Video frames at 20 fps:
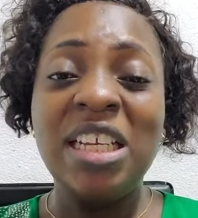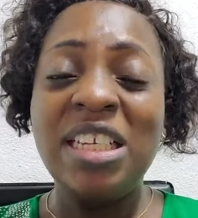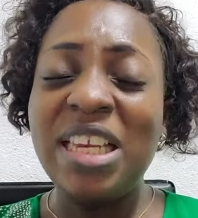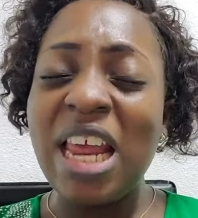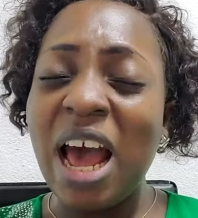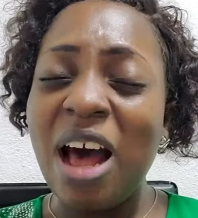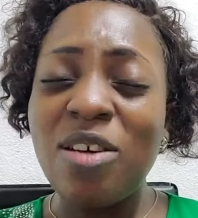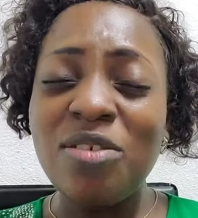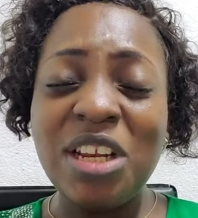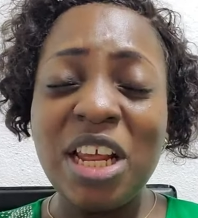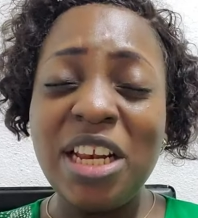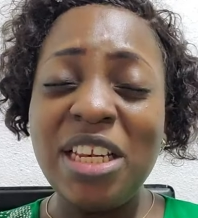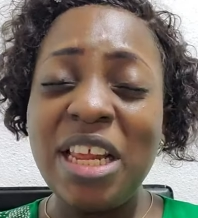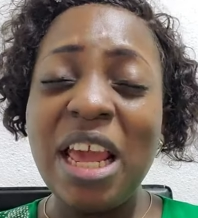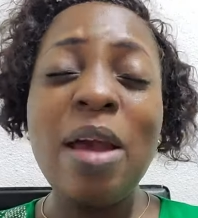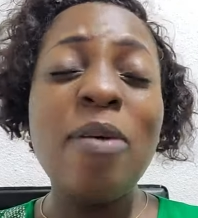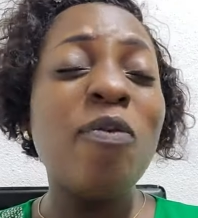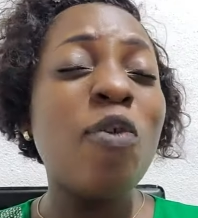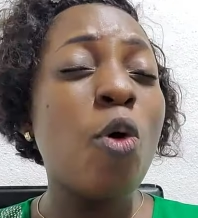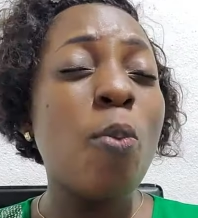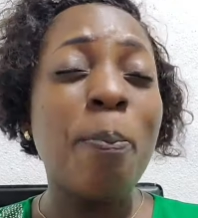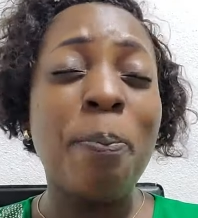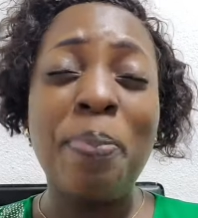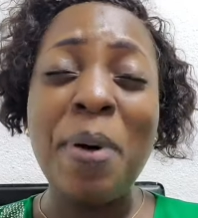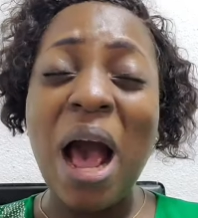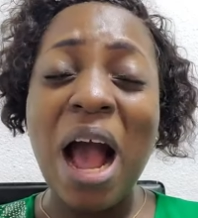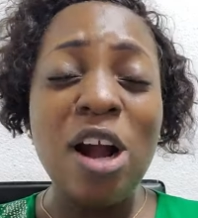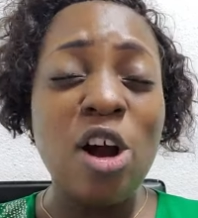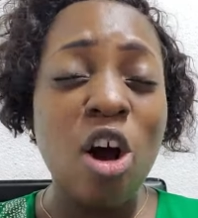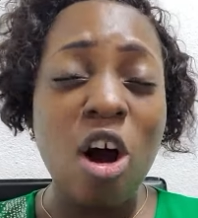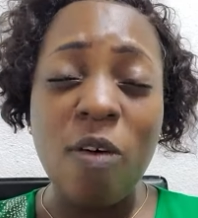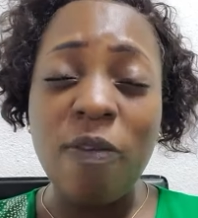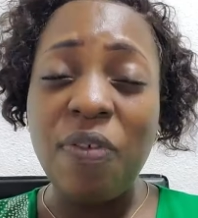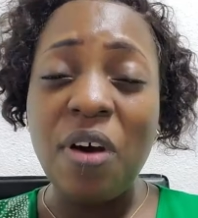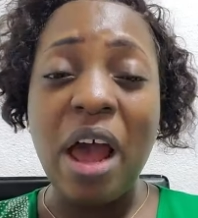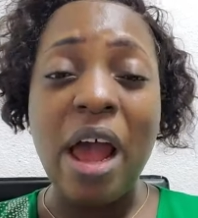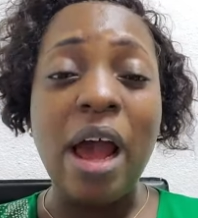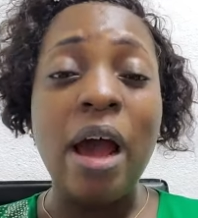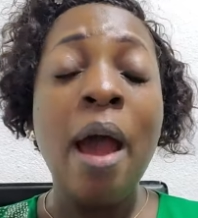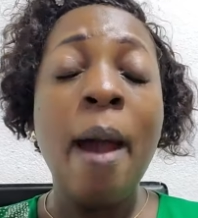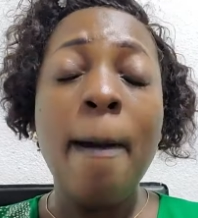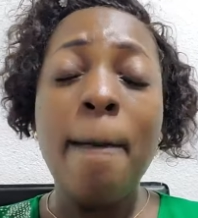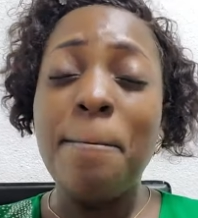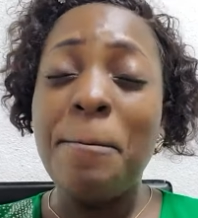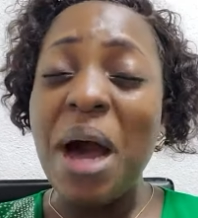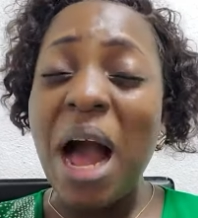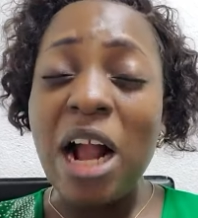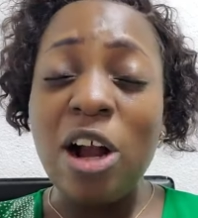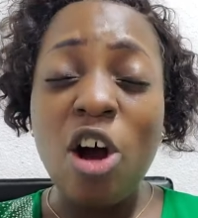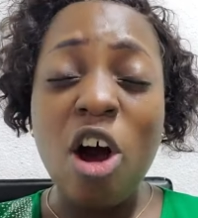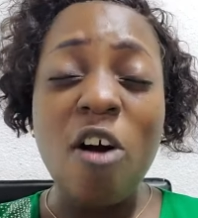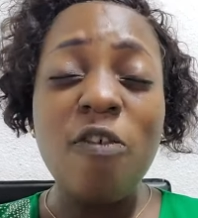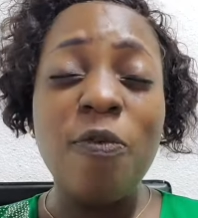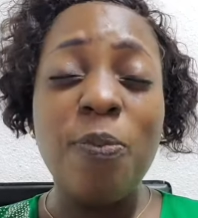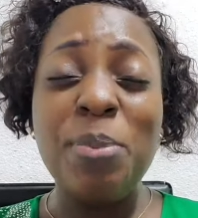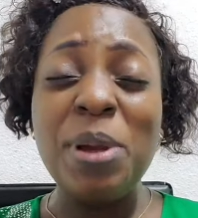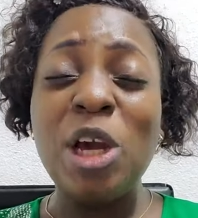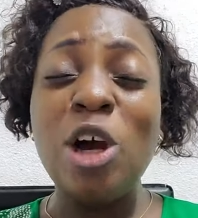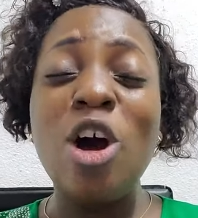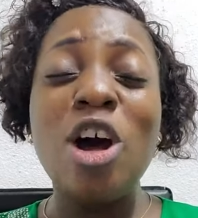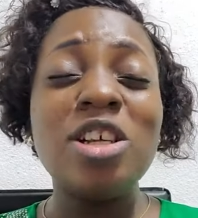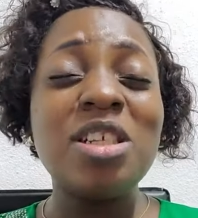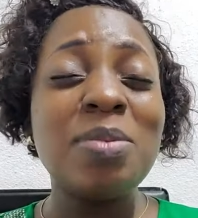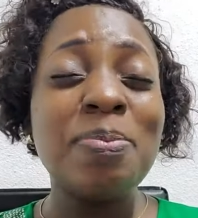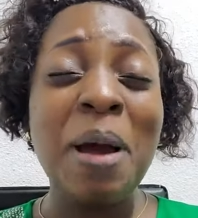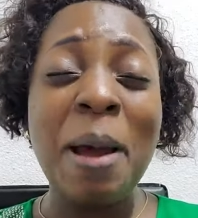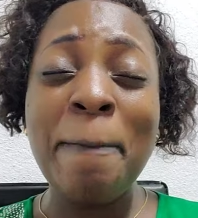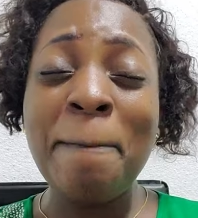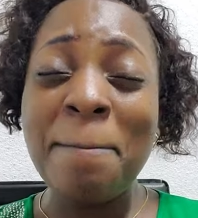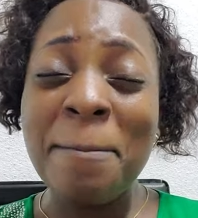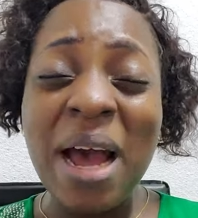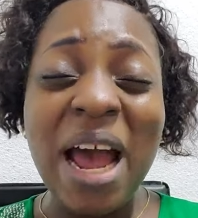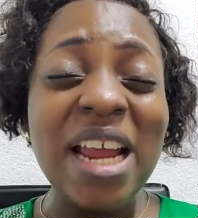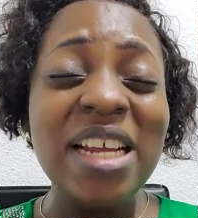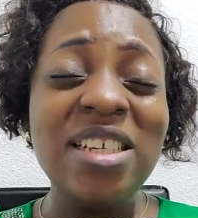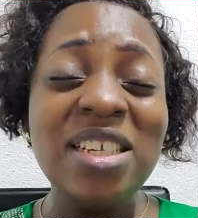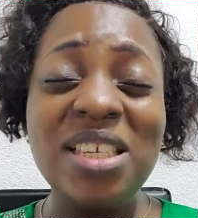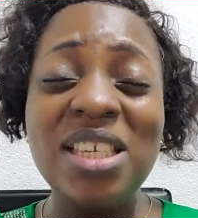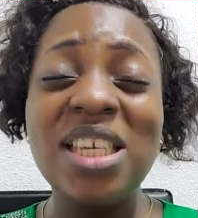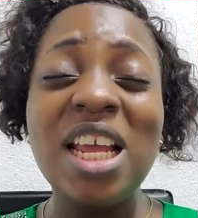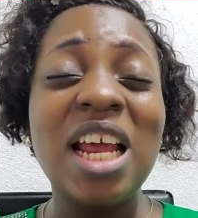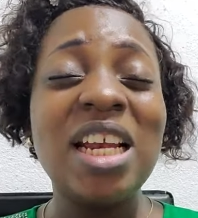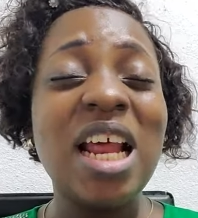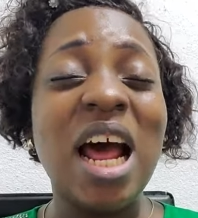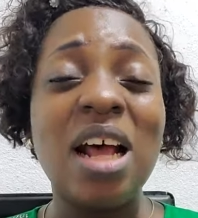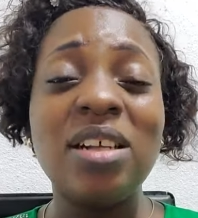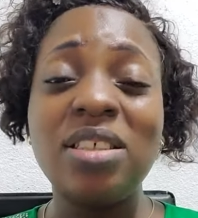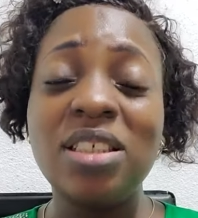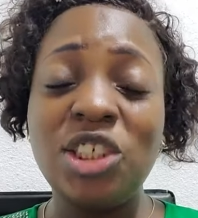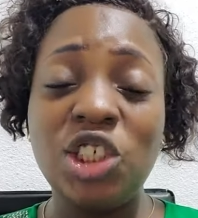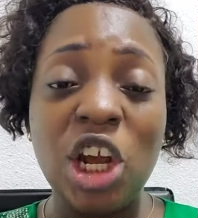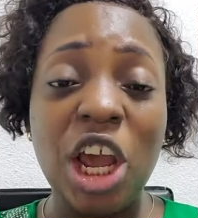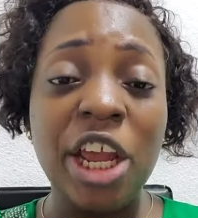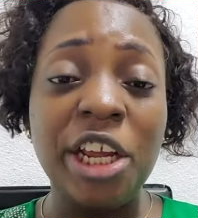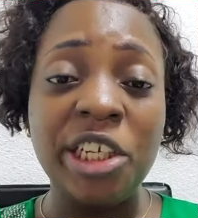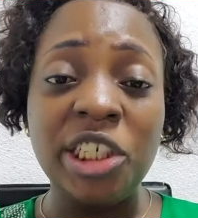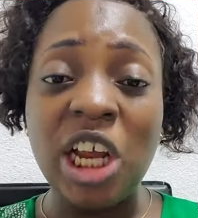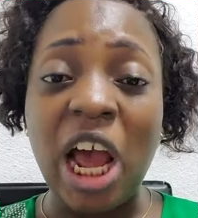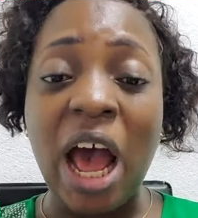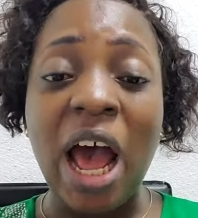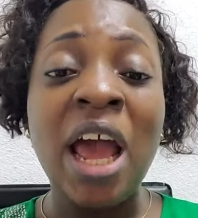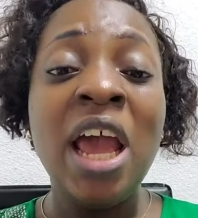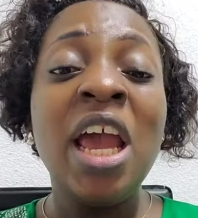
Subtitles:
Tell the devil, back off, because my mindset has changed.